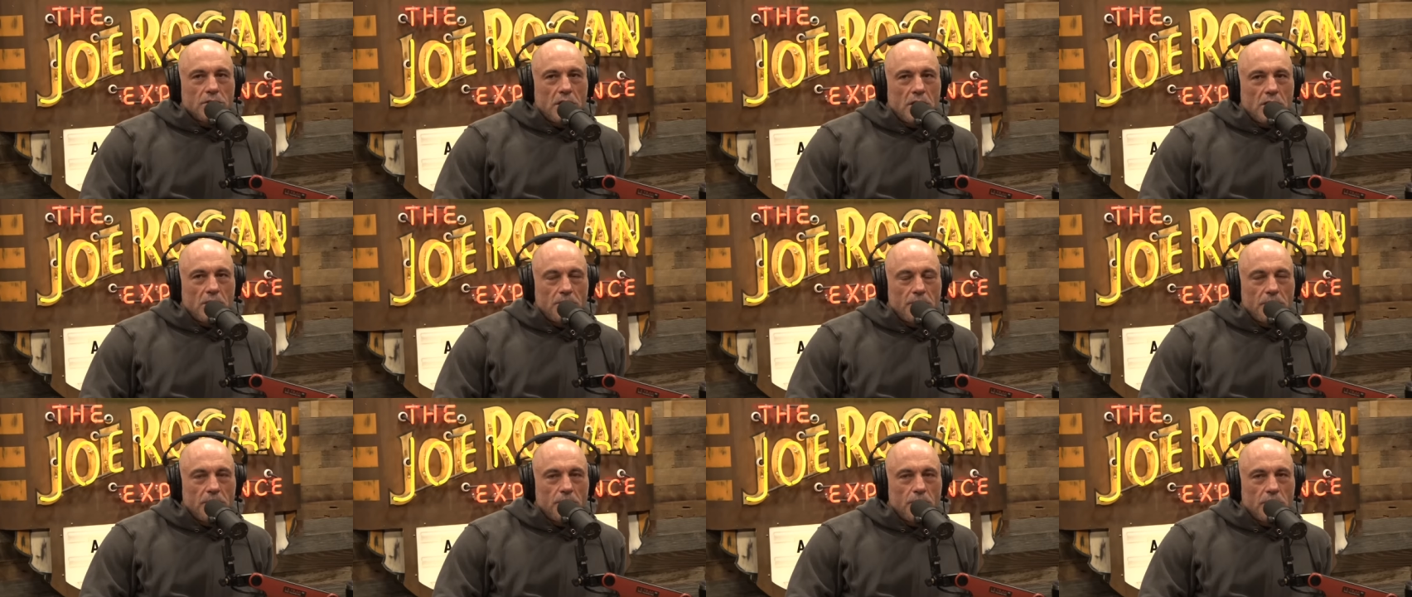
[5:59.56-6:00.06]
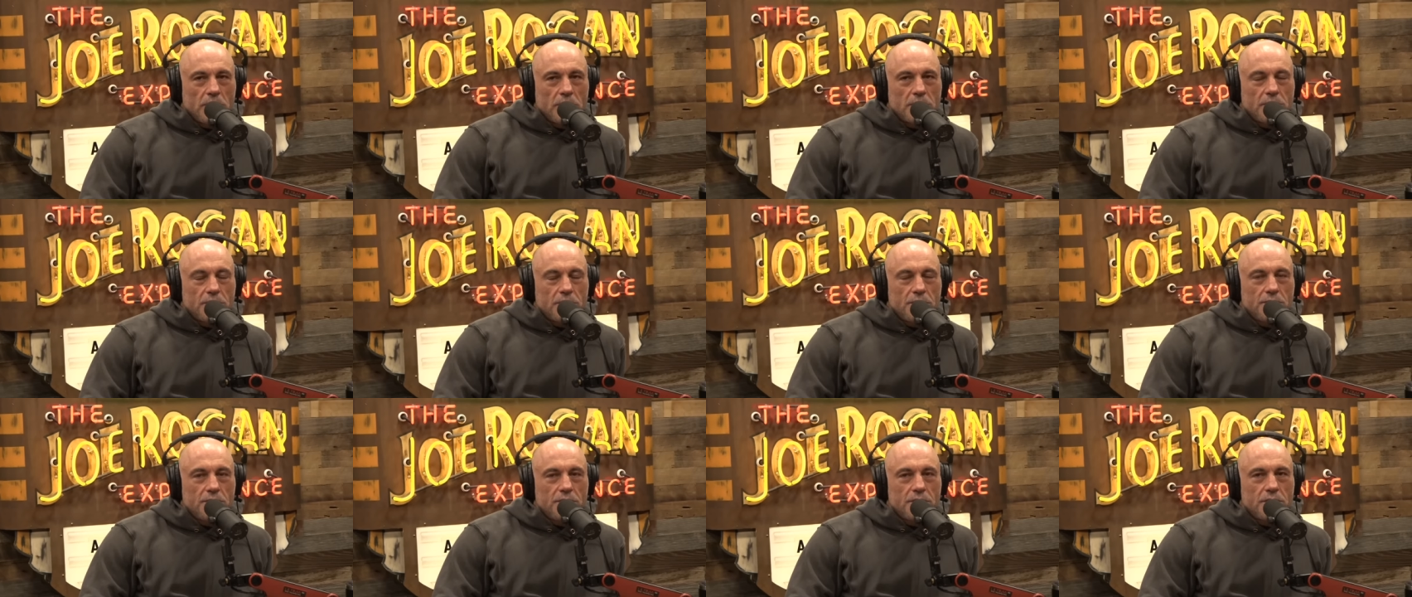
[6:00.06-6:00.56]
tell me
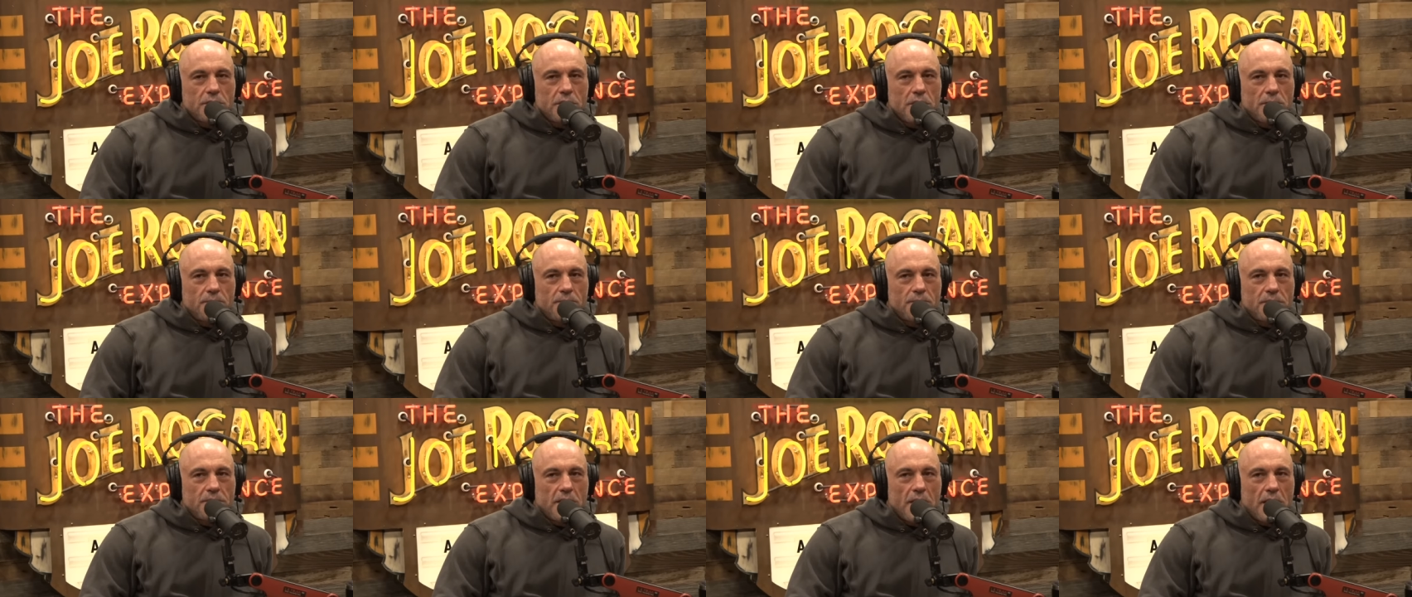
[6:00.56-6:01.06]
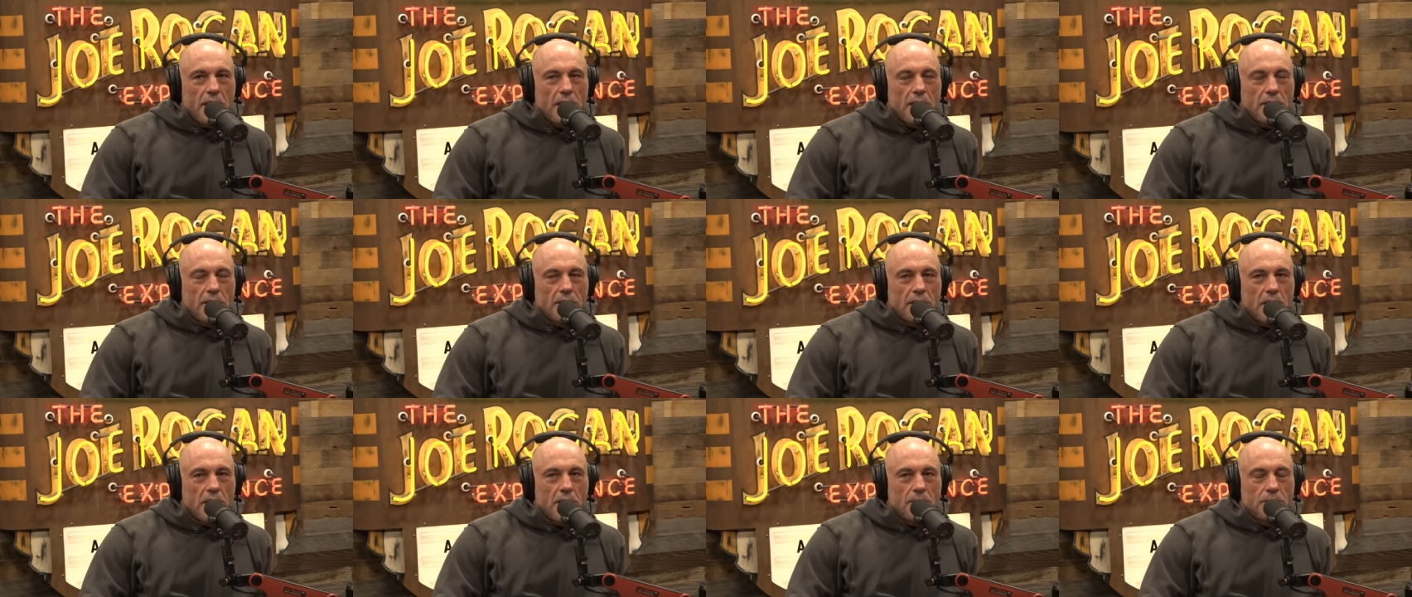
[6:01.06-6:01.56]
once she was upset
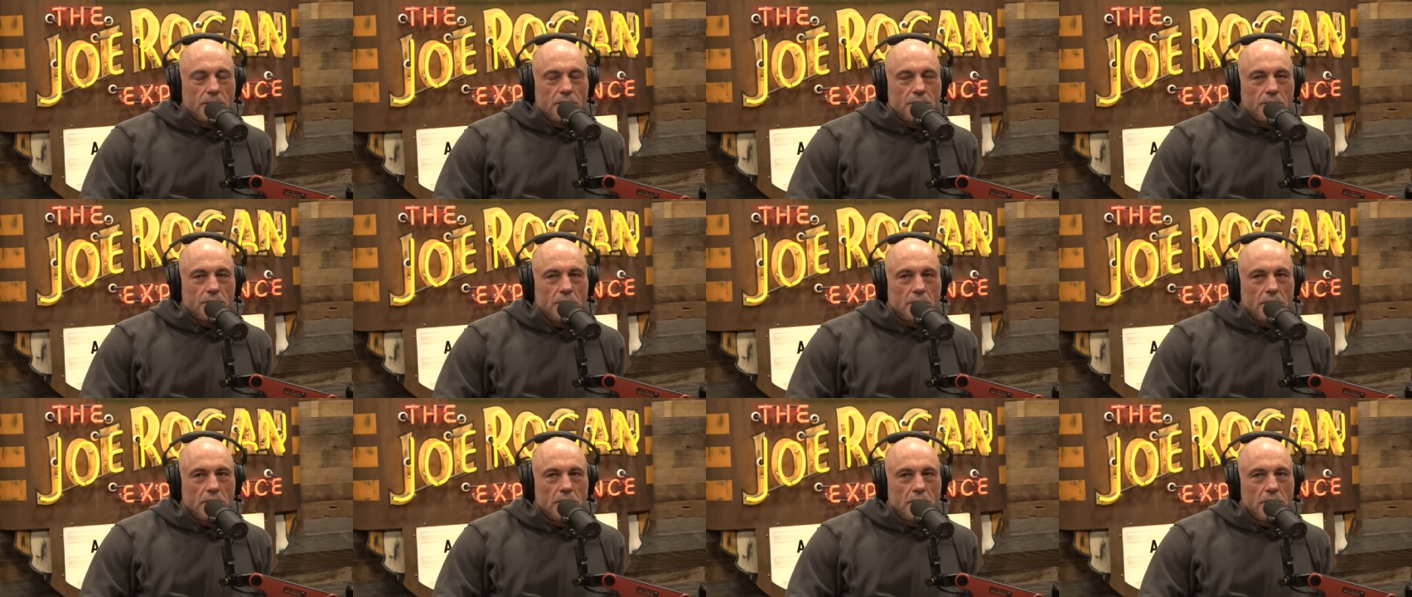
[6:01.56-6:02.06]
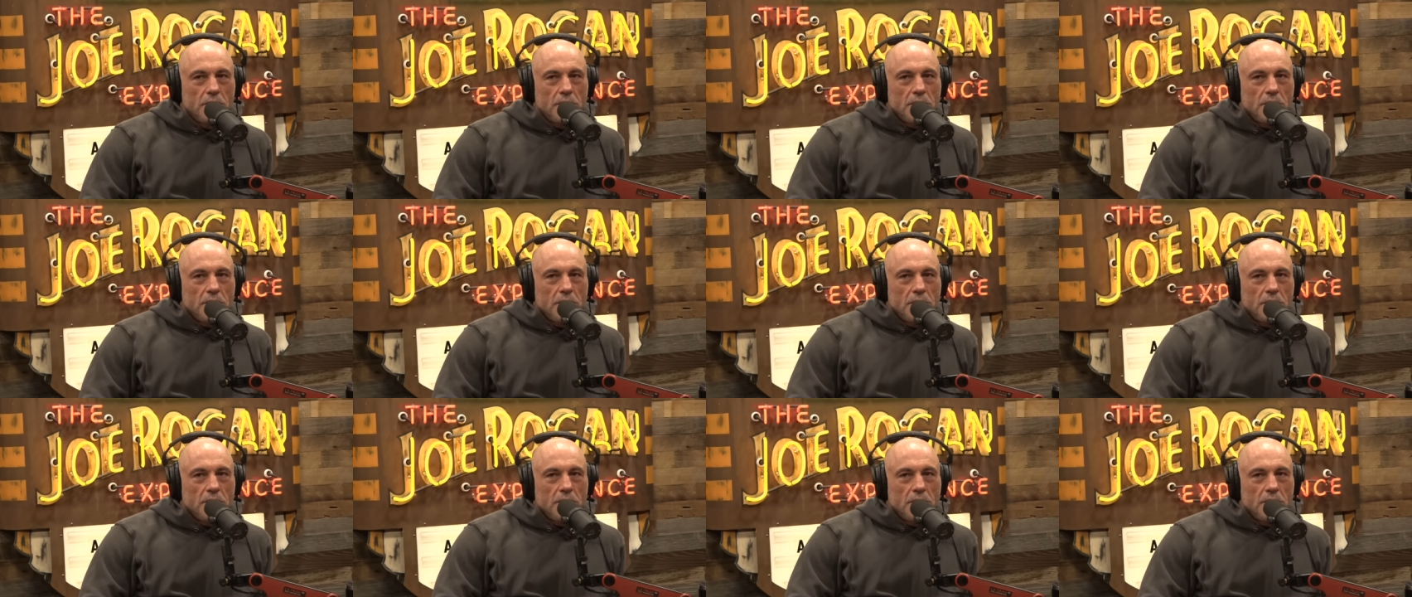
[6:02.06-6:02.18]
at the comedy store